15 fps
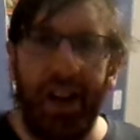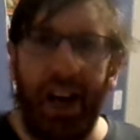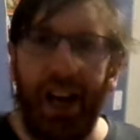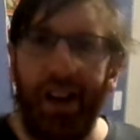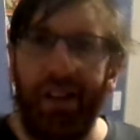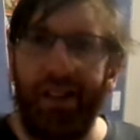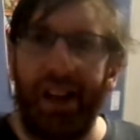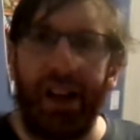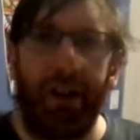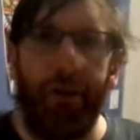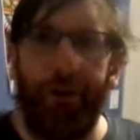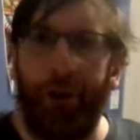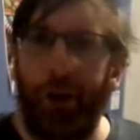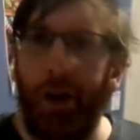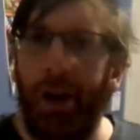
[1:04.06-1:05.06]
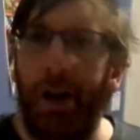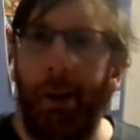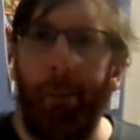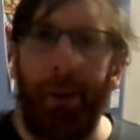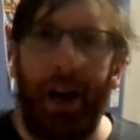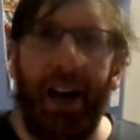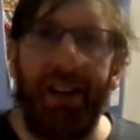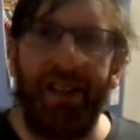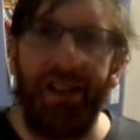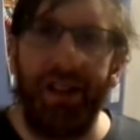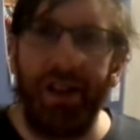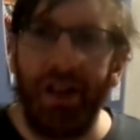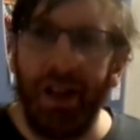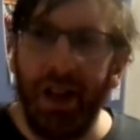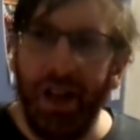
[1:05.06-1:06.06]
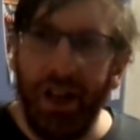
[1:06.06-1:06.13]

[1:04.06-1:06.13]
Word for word: has like a 400 passing